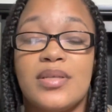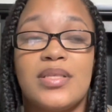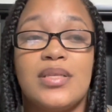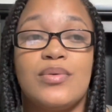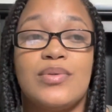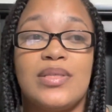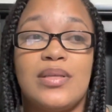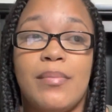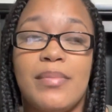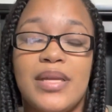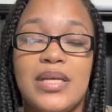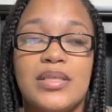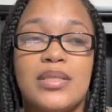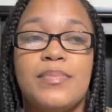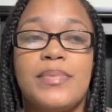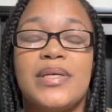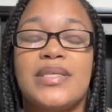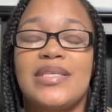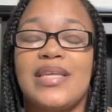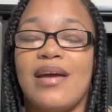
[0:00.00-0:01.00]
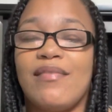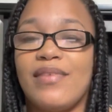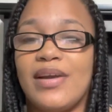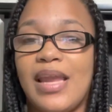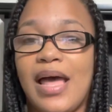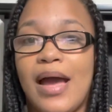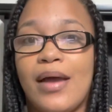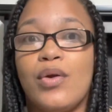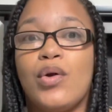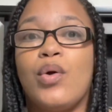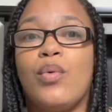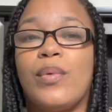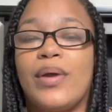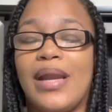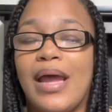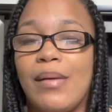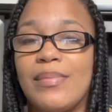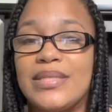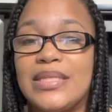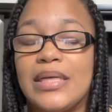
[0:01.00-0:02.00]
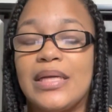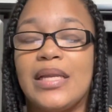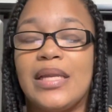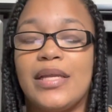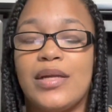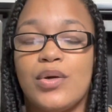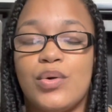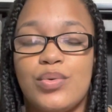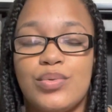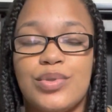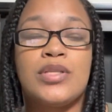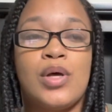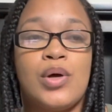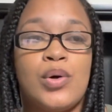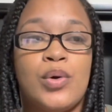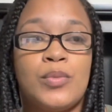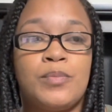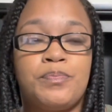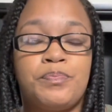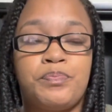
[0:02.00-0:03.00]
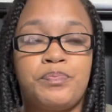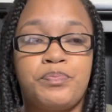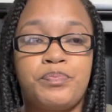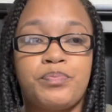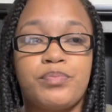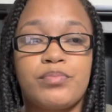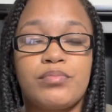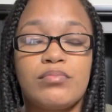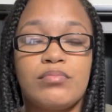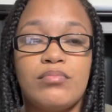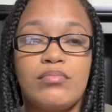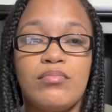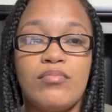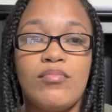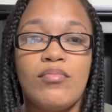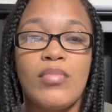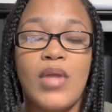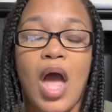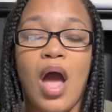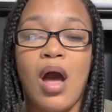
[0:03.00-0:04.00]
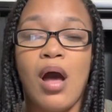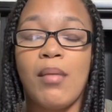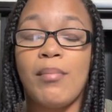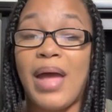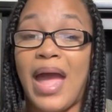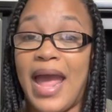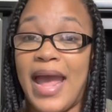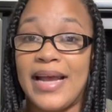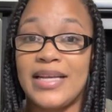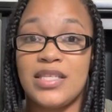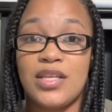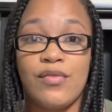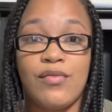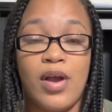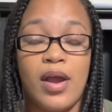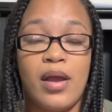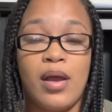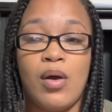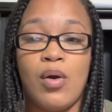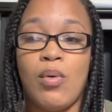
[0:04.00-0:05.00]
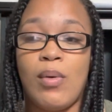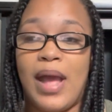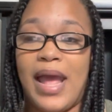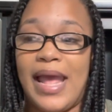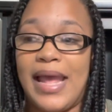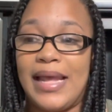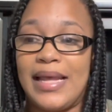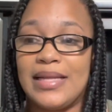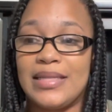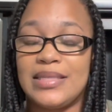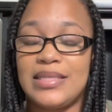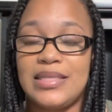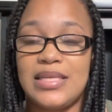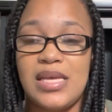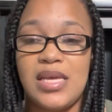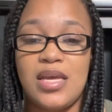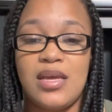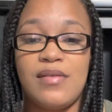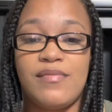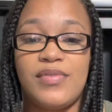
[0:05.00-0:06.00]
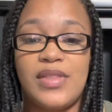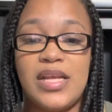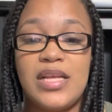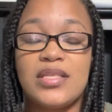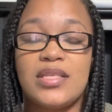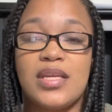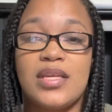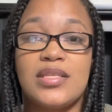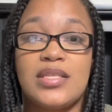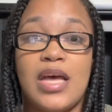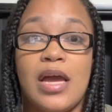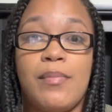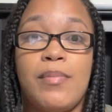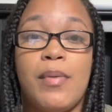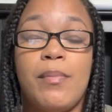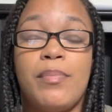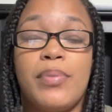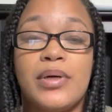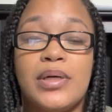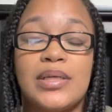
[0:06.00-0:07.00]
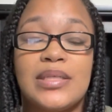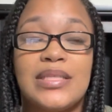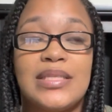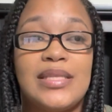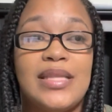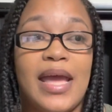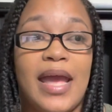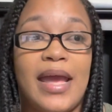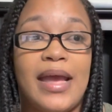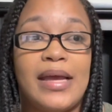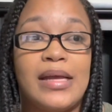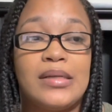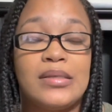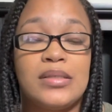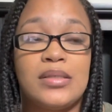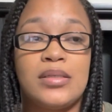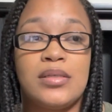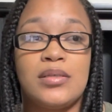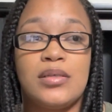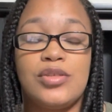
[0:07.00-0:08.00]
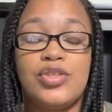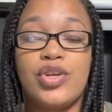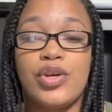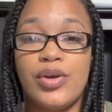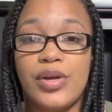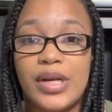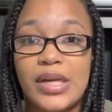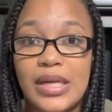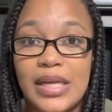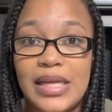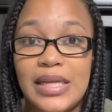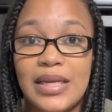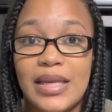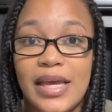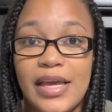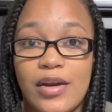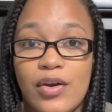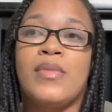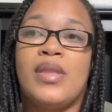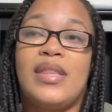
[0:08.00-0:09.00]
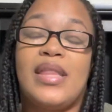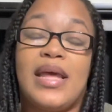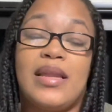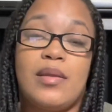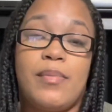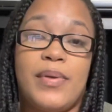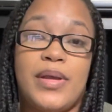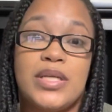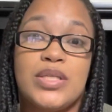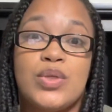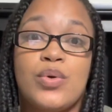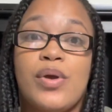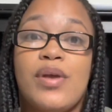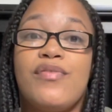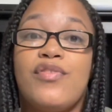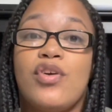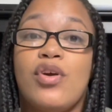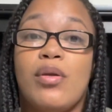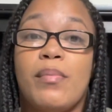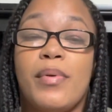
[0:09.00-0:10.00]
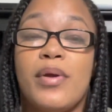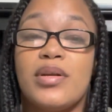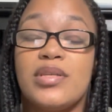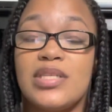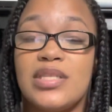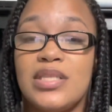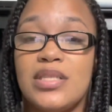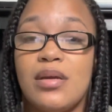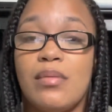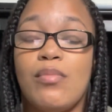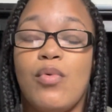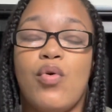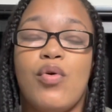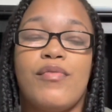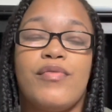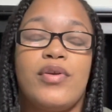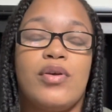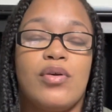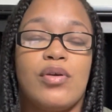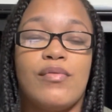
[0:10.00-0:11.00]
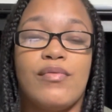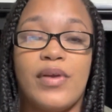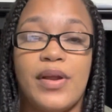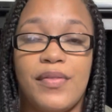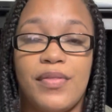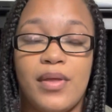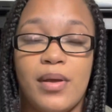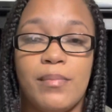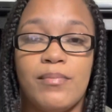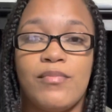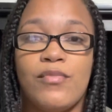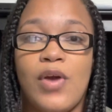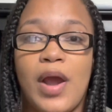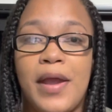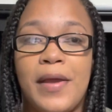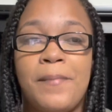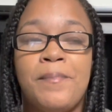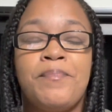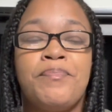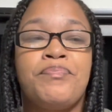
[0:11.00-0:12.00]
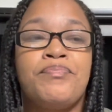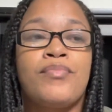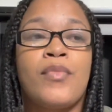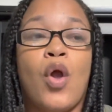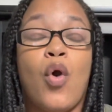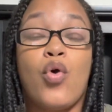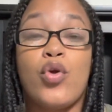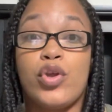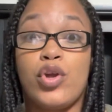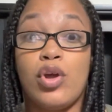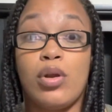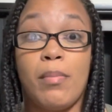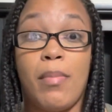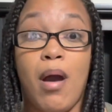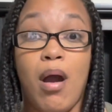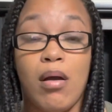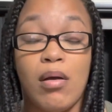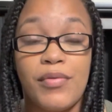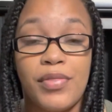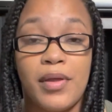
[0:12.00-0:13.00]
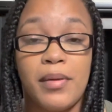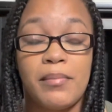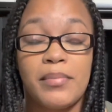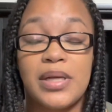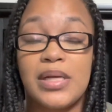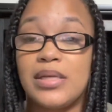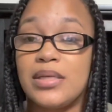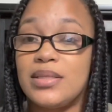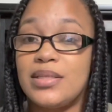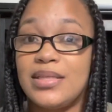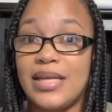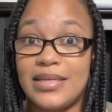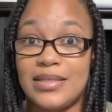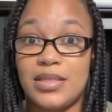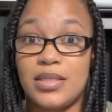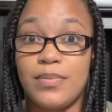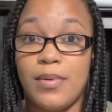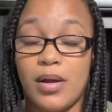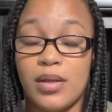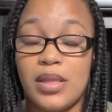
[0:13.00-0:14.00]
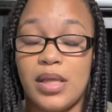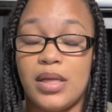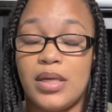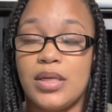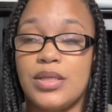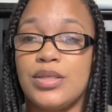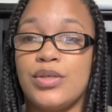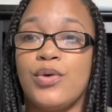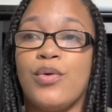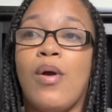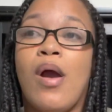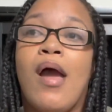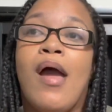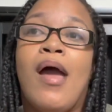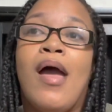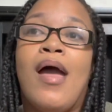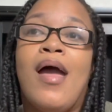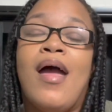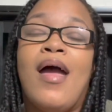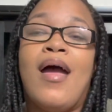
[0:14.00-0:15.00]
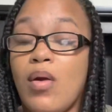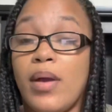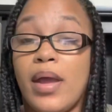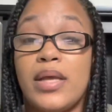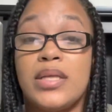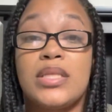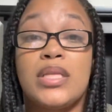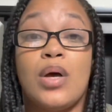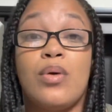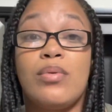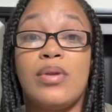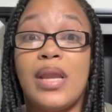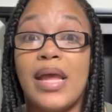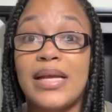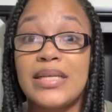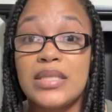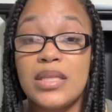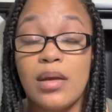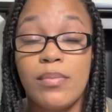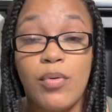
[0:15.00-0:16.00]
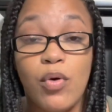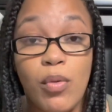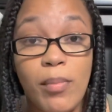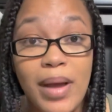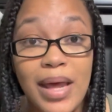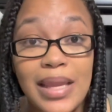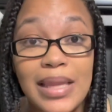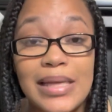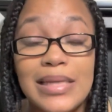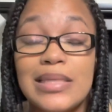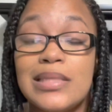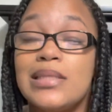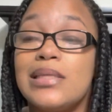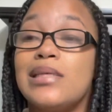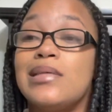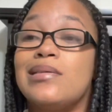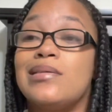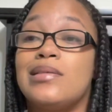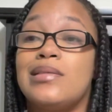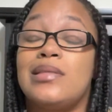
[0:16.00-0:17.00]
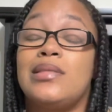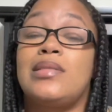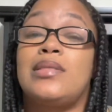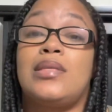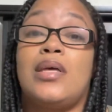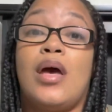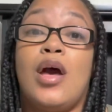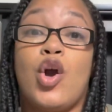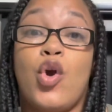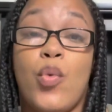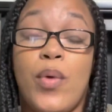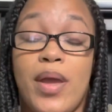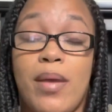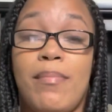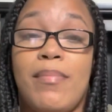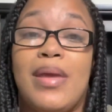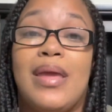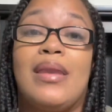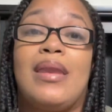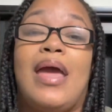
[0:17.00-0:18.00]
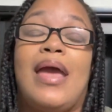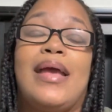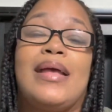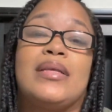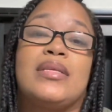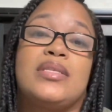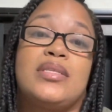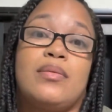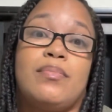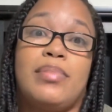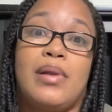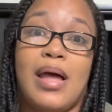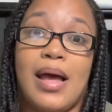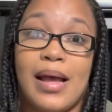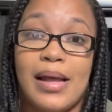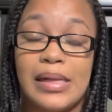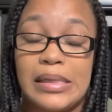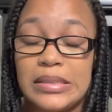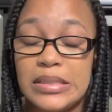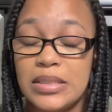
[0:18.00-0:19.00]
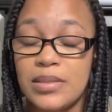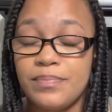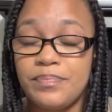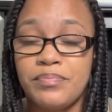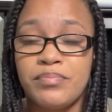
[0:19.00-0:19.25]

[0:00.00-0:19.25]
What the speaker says: So some of these books I relied on when I was in clinical. So ask around and see if these are the type of books that you're going to need later. That depends on if you're going to purchase them or if you're going to rent them, right? Or you're going to borrow them, because that's a smart thing to do. Okay, so next up on my list is equipment and supplies.